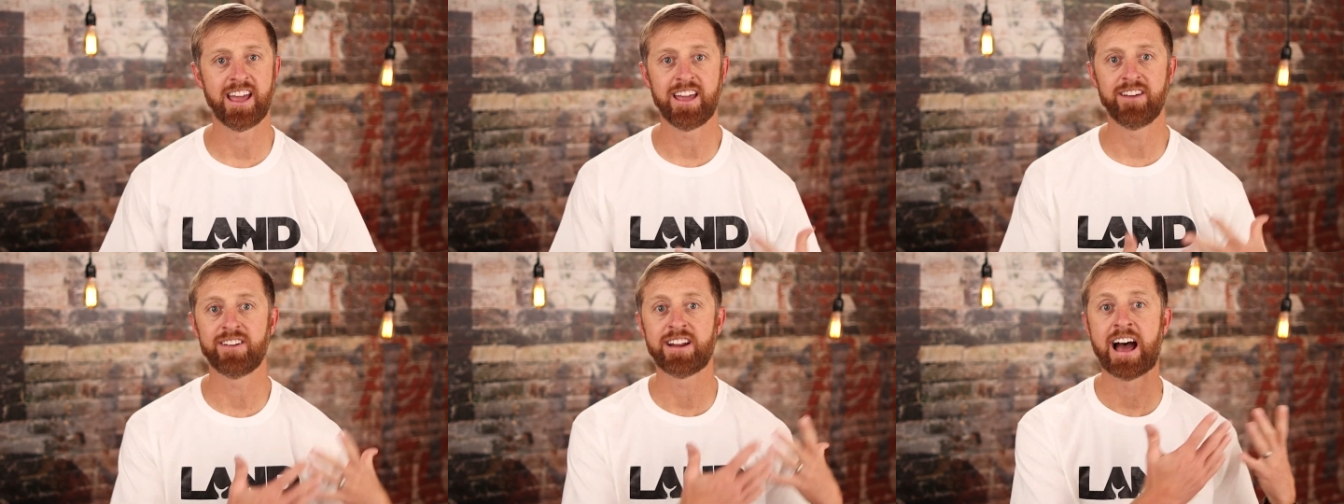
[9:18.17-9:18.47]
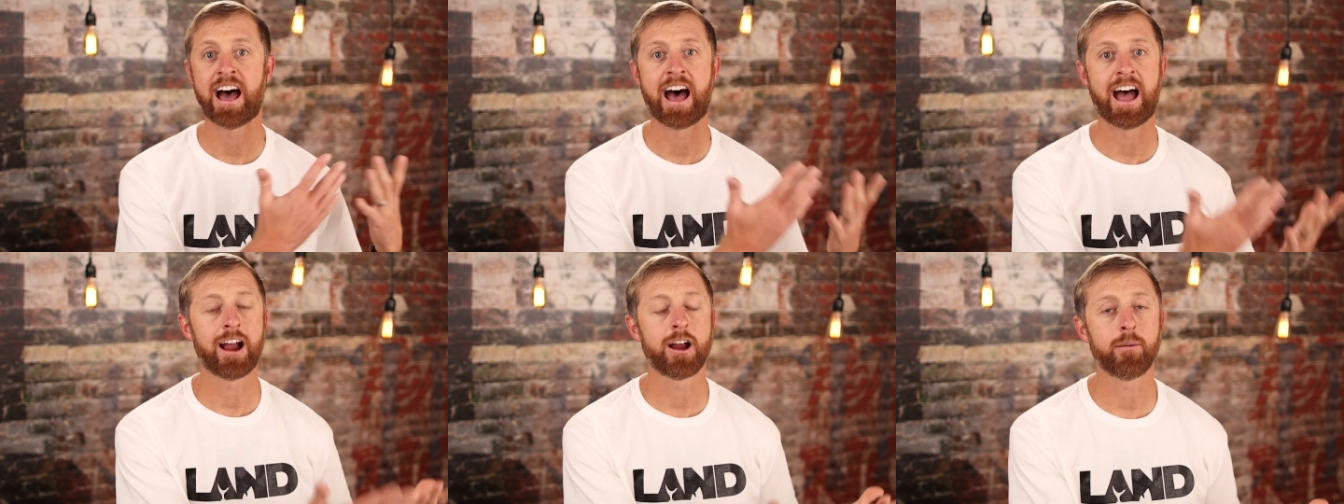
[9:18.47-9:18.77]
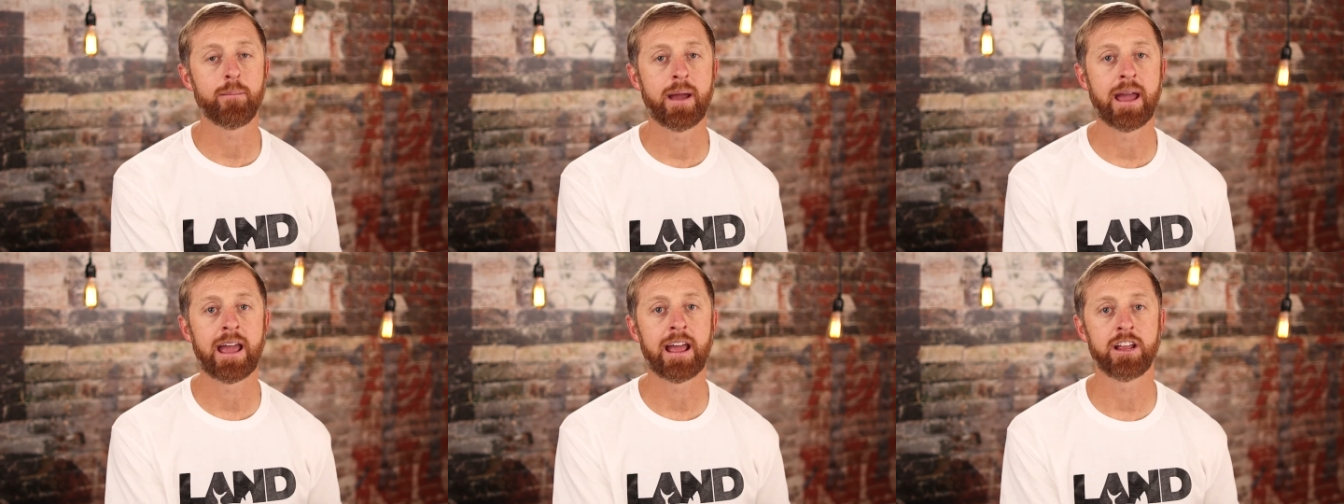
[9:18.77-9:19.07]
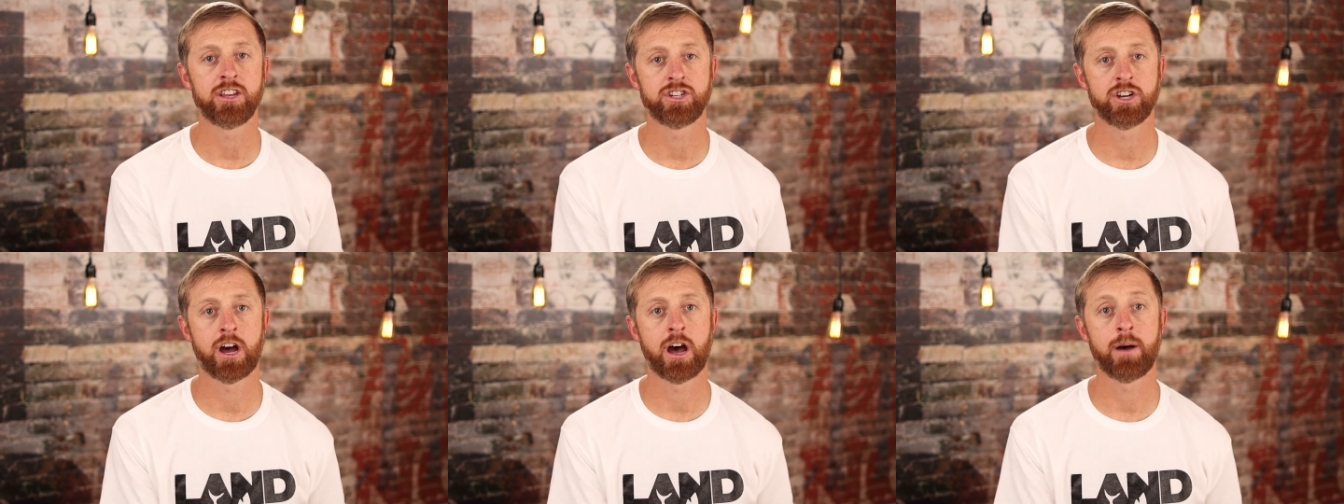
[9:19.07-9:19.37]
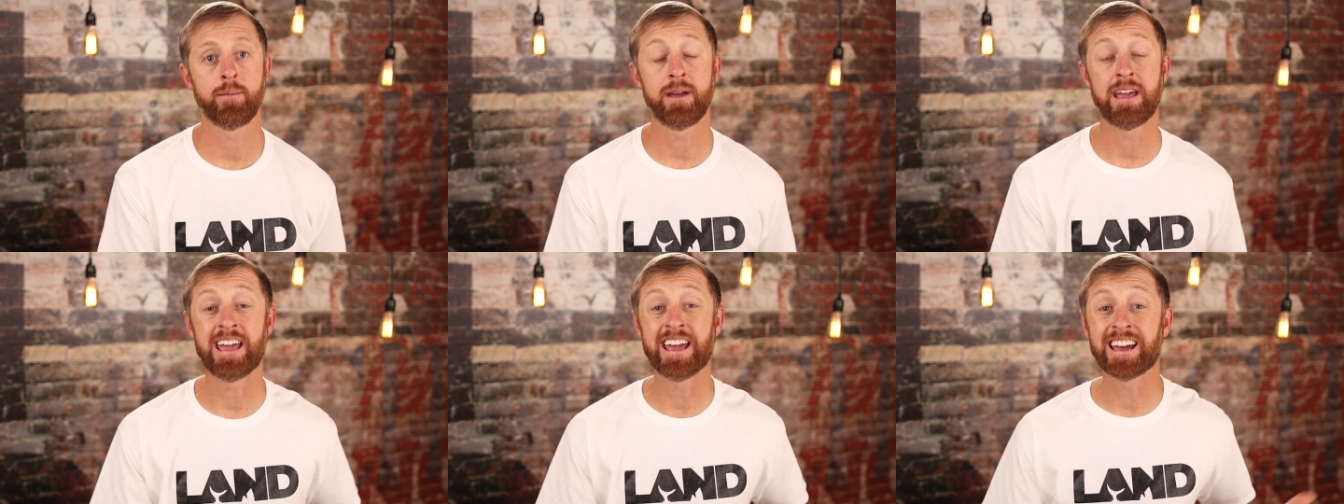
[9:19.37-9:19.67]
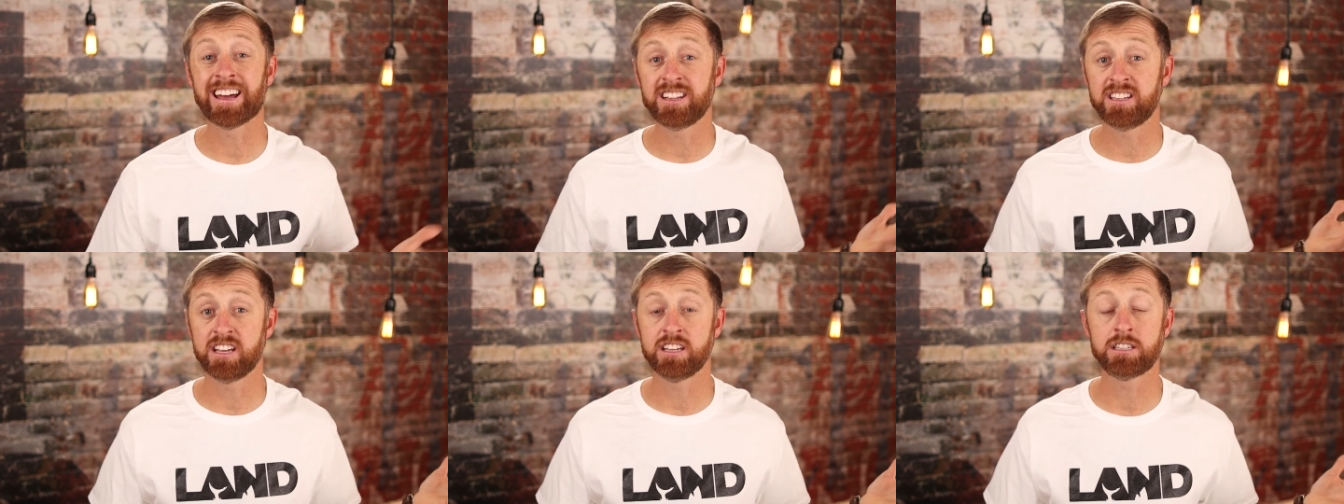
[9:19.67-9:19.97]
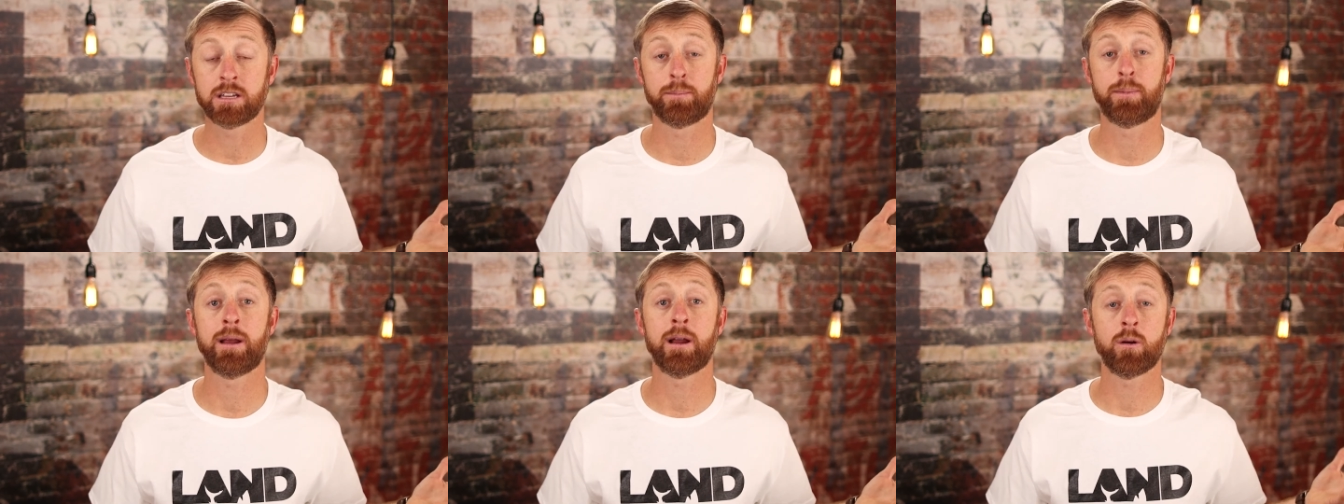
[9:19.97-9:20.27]
even higher paying job, it could
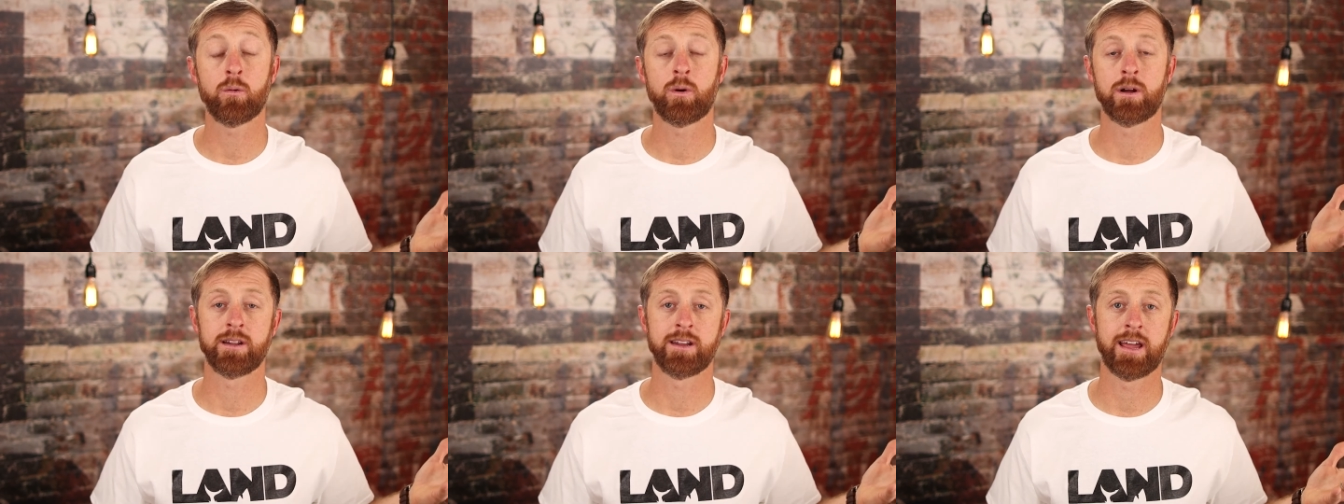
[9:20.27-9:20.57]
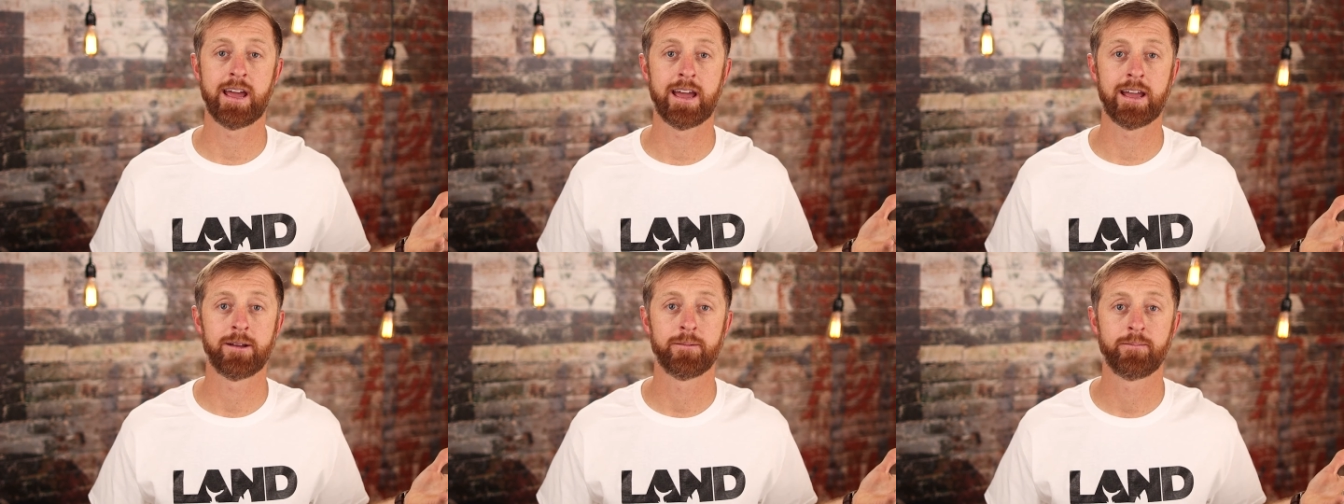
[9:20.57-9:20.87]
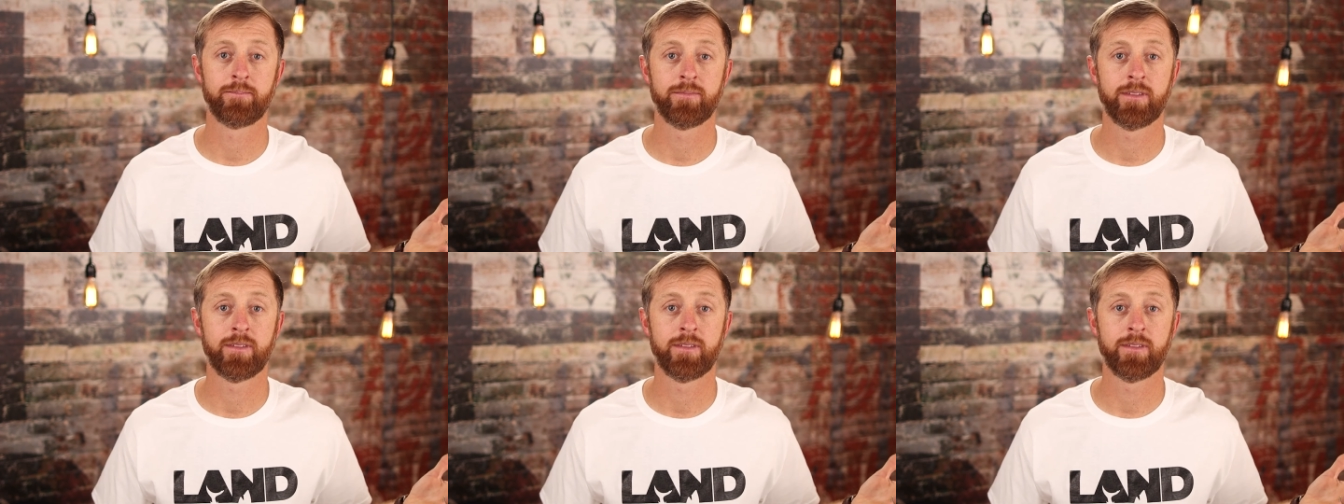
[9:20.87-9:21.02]
disappear one day.